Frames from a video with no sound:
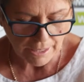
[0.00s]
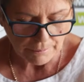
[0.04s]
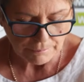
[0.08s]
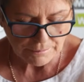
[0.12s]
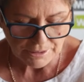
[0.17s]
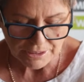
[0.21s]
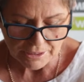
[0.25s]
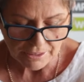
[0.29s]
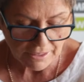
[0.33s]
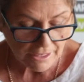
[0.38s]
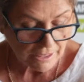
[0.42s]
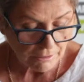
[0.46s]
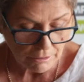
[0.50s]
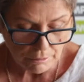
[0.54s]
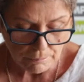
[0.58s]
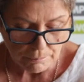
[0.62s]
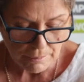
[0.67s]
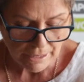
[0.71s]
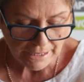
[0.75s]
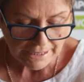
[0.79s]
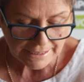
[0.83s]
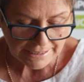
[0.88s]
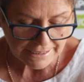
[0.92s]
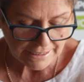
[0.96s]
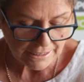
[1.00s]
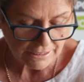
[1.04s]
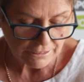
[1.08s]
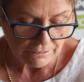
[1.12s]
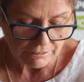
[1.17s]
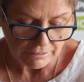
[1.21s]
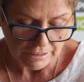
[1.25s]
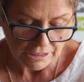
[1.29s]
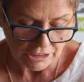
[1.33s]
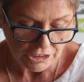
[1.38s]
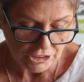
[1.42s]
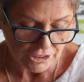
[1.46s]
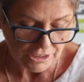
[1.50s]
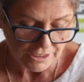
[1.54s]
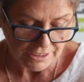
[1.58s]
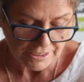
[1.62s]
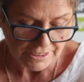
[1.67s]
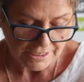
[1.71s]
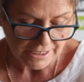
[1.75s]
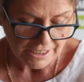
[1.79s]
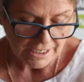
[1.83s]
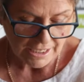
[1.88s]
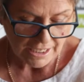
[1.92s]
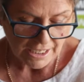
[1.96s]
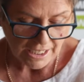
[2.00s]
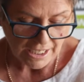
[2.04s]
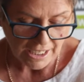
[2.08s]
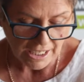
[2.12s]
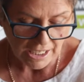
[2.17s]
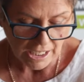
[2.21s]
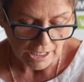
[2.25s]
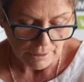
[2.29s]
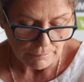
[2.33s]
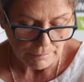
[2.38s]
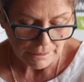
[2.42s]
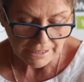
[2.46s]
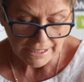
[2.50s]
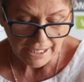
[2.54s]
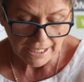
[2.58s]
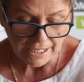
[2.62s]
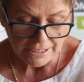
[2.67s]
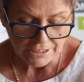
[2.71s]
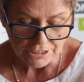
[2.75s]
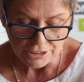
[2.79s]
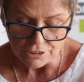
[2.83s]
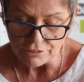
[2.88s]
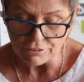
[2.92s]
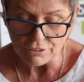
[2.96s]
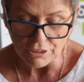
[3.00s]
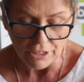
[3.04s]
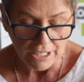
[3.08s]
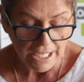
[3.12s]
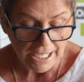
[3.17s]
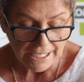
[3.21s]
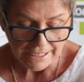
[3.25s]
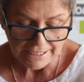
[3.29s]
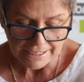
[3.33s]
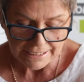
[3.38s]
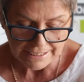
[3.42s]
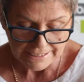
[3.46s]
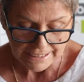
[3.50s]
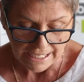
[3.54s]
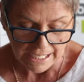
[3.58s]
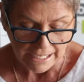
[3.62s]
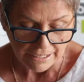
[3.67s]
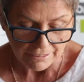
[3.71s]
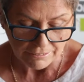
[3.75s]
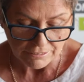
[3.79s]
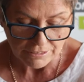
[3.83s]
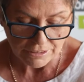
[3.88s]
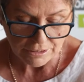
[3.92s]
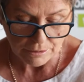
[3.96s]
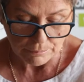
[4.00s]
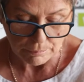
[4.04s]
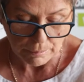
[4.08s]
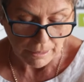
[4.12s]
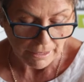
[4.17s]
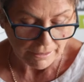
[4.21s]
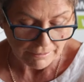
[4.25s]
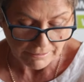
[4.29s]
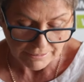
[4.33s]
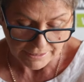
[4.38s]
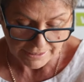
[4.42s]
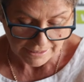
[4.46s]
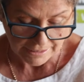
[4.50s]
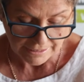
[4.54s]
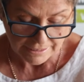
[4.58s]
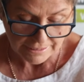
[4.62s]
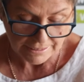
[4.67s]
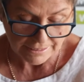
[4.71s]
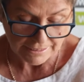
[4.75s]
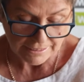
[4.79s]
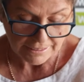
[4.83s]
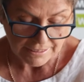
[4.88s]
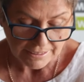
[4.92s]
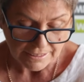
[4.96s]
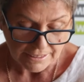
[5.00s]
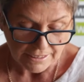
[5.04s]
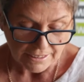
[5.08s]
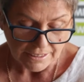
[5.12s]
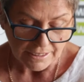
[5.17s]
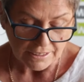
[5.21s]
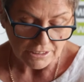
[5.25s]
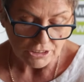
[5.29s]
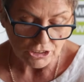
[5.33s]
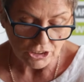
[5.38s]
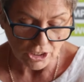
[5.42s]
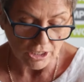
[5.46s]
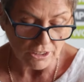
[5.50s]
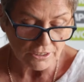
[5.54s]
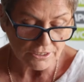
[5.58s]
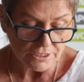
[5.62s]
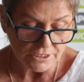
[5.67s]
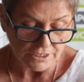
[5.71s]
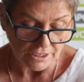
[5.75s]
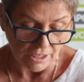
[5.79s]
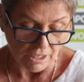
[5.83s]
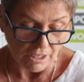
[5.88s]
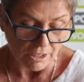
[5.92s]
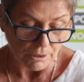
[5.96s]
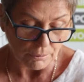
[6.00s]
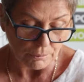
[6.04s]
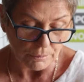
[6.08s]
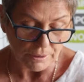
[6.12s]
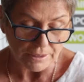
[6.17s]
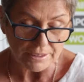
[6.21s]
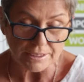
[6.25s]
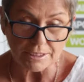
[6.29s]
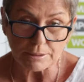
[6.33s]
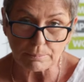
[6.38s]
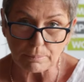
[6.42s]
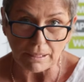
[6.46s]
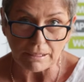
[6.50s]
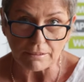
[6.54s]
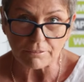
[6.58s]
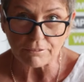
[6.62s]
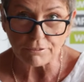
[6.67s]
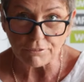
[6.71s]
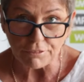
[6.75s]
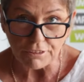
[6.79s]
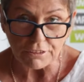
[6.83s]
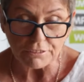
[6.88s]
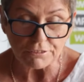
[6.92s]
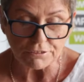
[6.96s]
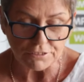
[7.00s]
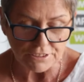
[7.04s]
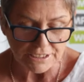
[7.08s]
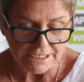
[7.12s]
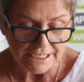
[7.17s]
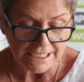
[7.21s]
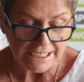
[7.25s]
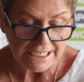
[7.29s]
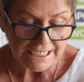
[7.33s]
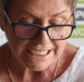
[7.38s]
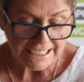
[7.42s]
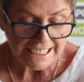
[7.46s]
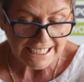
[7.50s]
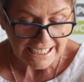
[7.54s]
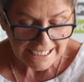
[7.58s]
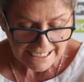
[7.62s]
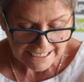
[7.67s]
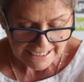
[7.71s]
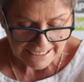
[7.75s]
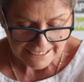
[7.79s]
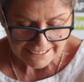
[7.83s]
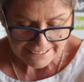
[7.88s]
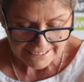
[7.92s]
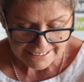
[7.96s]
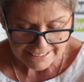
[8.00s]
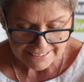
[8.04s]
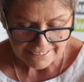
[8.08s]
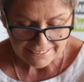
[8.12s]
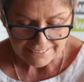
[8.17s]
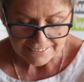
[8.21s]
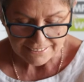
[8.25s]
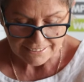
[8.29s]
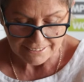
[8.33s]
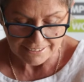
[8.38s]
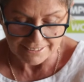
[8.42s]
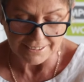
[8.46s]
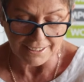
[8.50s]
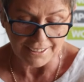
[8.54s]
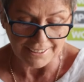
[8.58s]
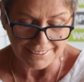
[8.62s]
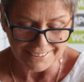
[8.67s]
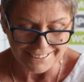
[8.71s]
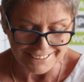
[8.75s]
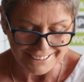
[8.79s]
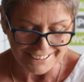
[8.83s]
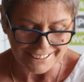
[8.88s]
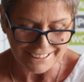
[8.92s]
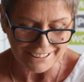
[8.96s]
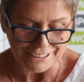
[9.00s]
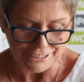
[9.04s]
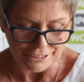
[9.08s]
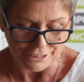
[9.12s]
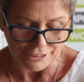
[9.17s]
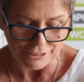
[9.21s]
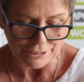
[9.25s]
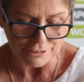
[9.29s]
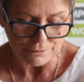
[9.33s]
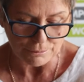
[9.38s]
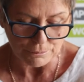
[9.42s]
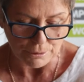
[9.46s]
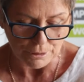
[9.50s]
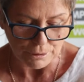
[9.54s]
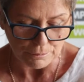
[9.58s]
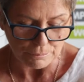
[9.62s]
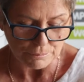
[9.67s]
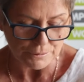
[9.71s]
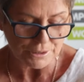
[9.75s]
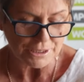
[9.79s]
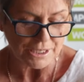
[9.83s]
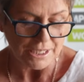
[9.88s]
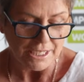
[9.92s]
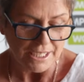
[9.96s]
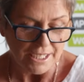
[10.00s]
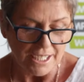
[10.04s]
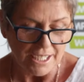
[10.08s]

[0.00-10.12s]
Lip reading: So they're amazing creatures. In case you've got any doubts about it, Charles Darwin spent 50 years studying earthworms.